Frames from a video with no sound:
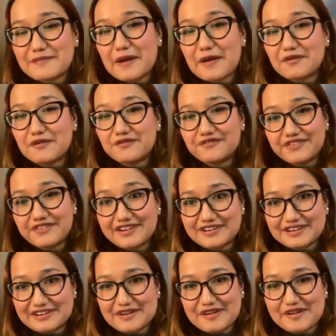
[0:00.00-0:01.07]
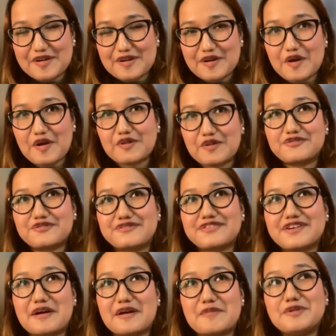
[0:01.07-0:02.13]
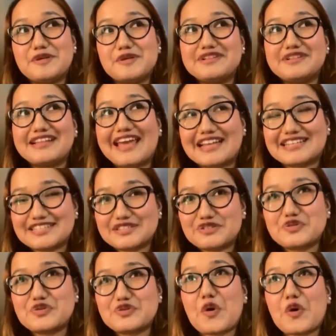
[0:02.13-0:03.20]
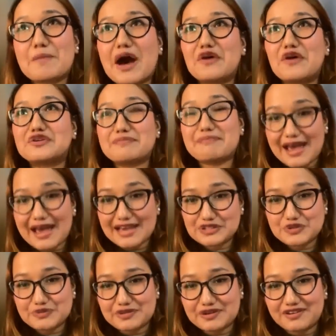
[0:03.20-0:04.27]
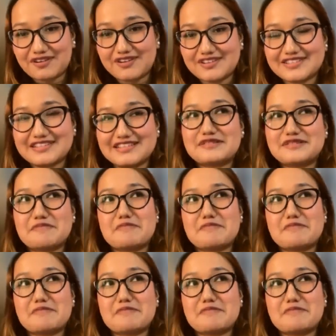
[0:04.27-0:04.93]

fear of uh, people getting to know about my tuberculosis,